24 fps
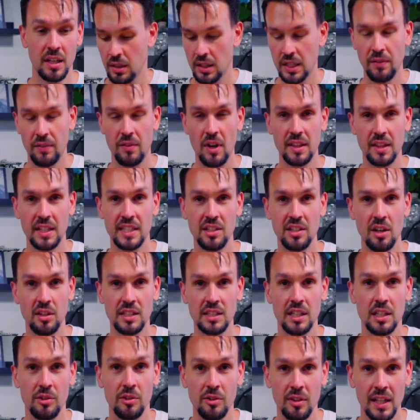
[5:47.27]
They've got these
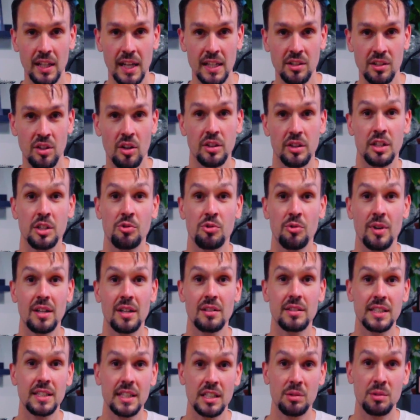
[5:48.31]
auxiliary lights called the Trail
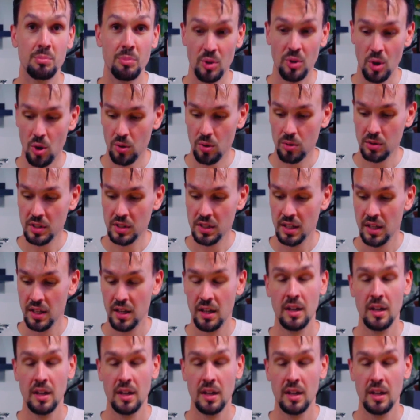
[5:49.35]
6 Pros.